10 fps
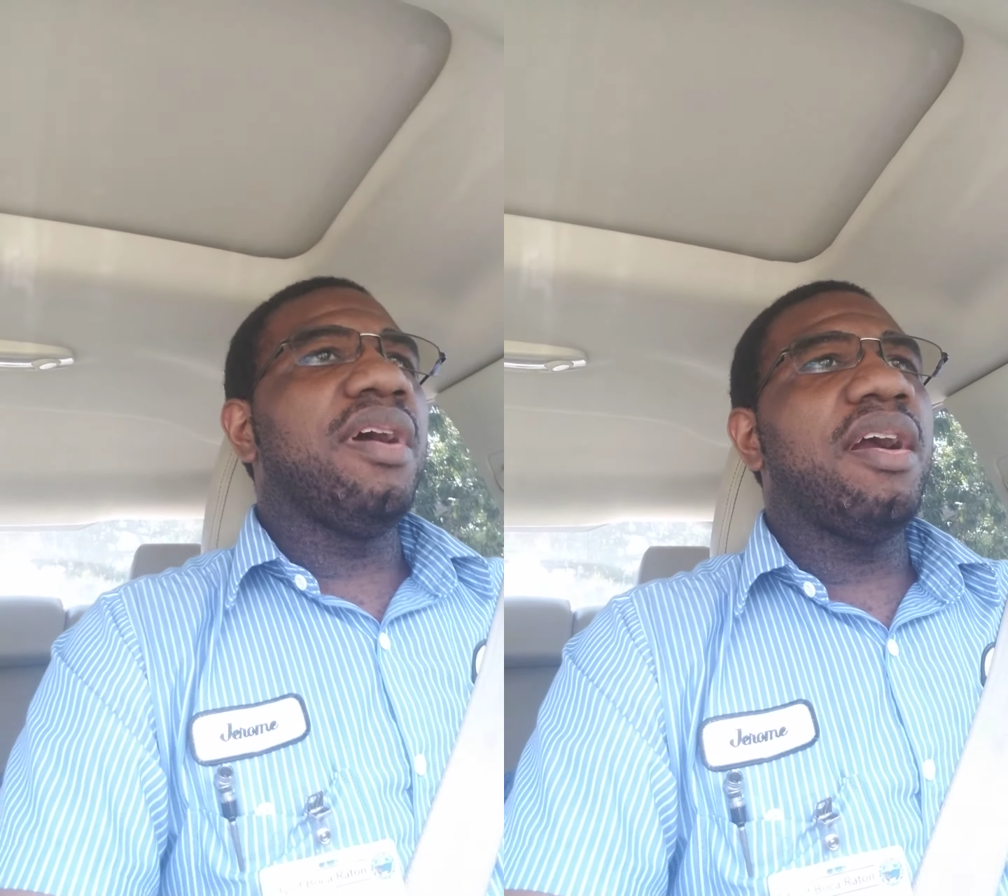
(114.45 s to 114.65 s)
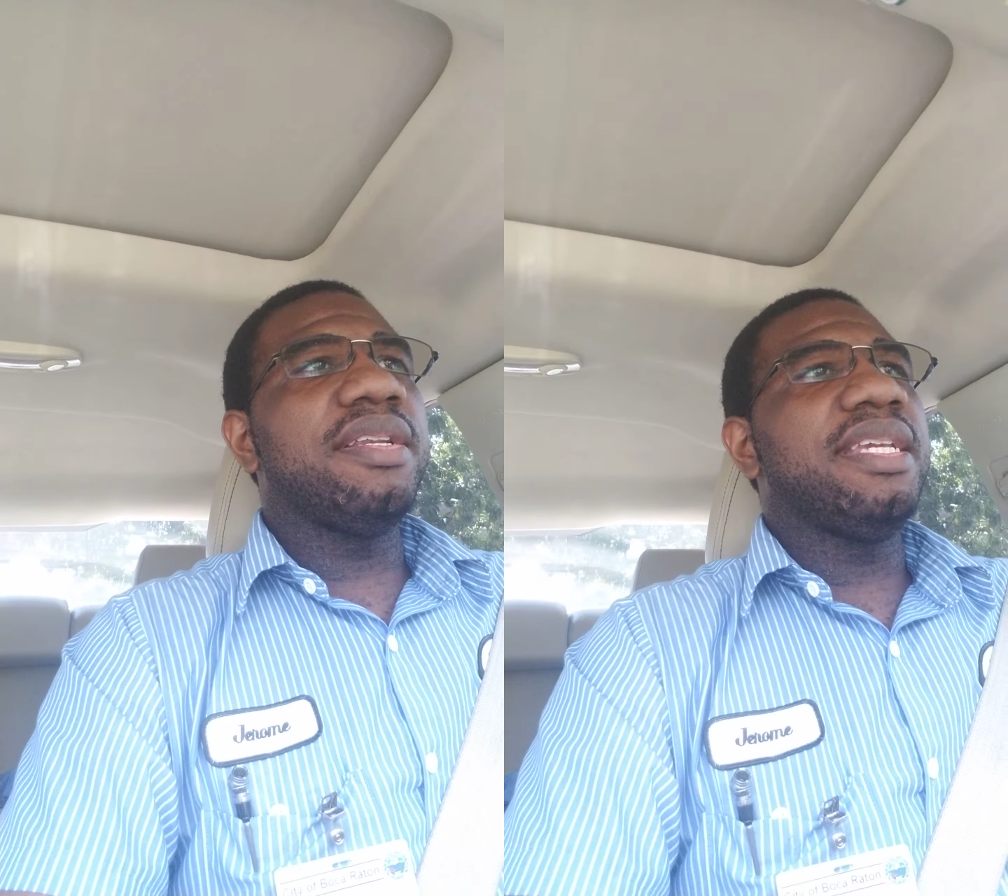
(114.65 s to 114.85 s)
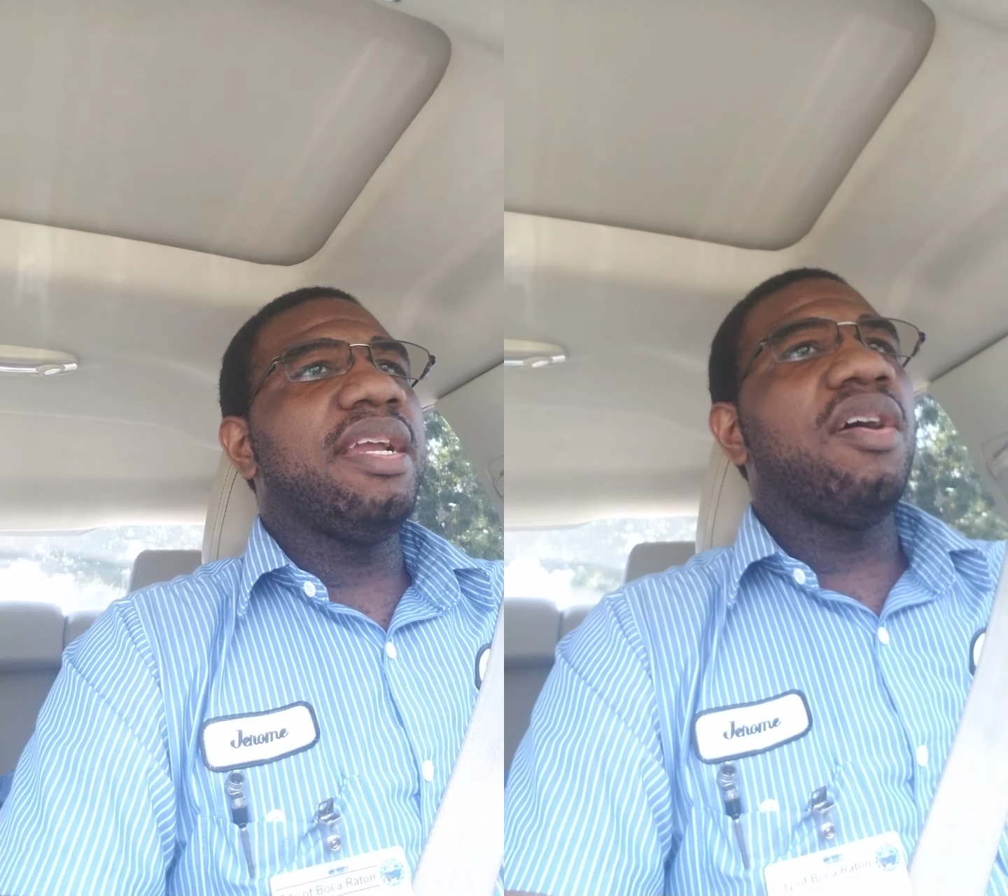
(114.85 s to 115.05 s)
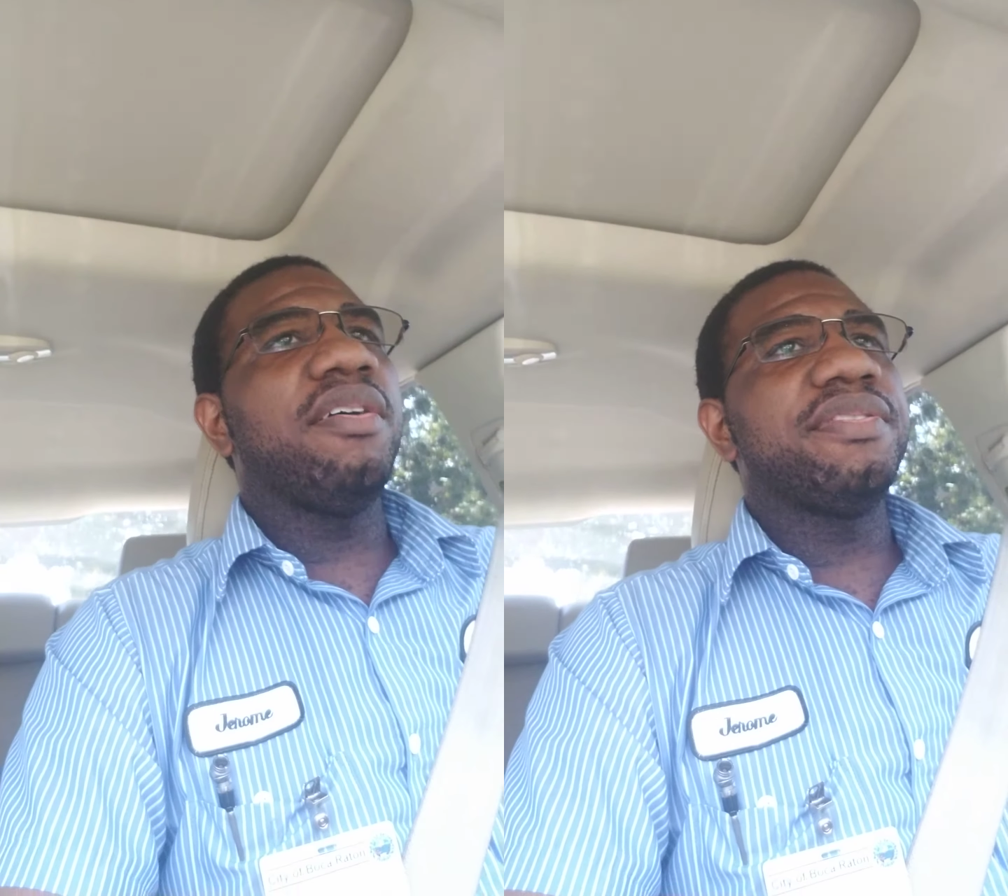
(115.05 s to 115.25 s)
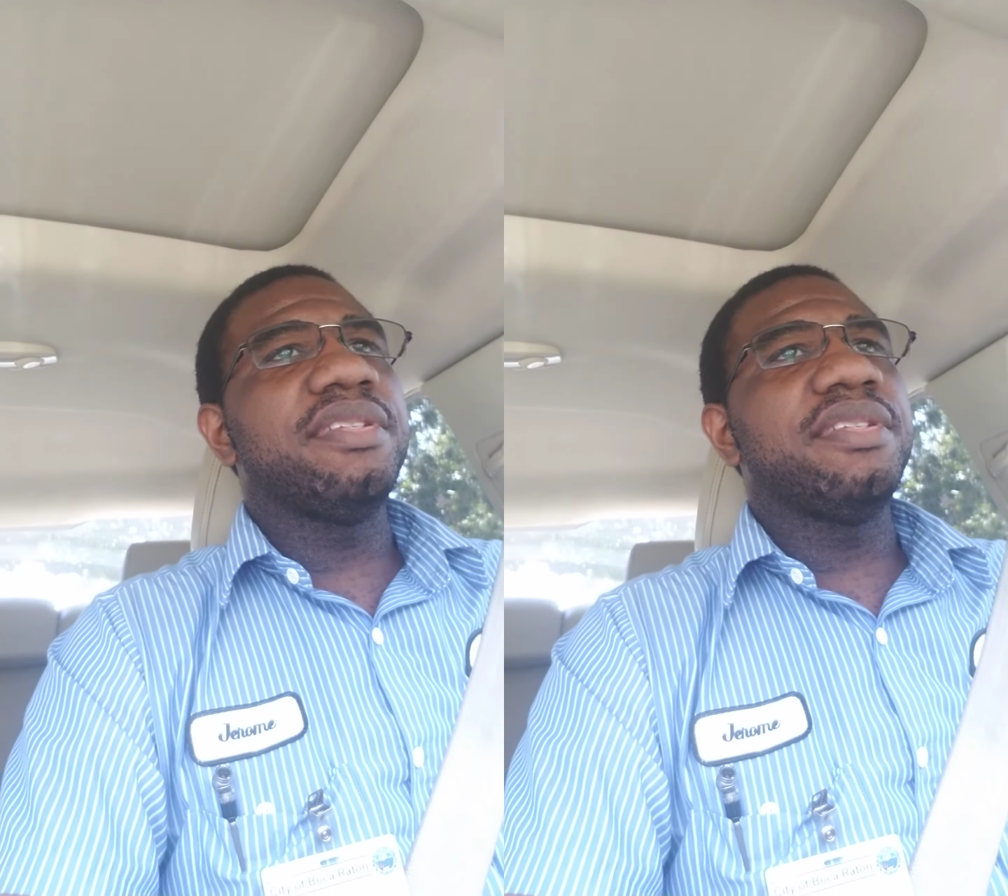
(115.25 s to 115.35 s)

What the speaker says: hard takeoffs